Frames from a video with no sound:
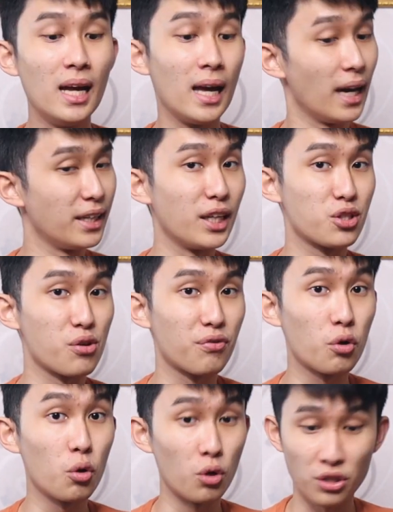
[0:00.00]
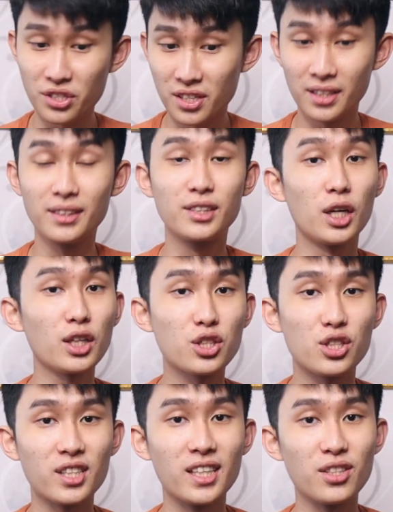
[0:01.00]
and yes, of course, touch
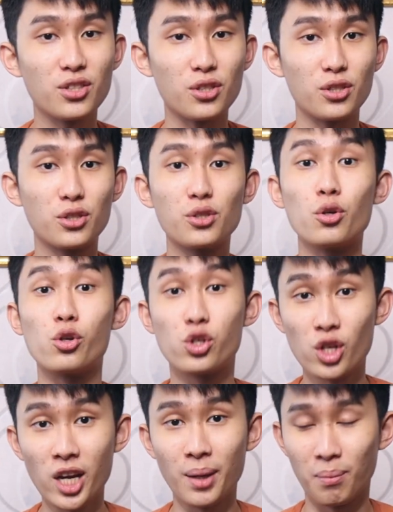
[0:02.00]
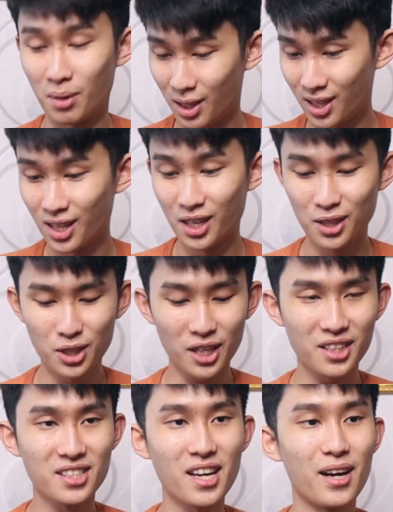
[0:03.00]
sensors to shame. Check
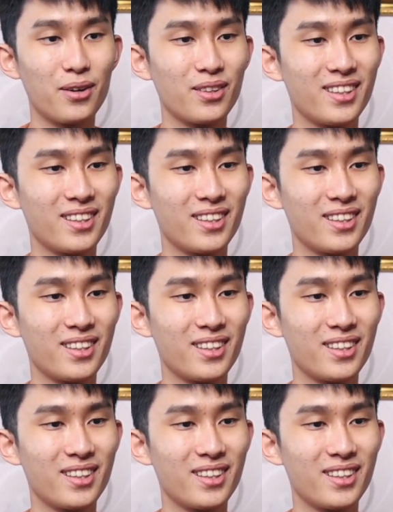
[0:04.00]
this out.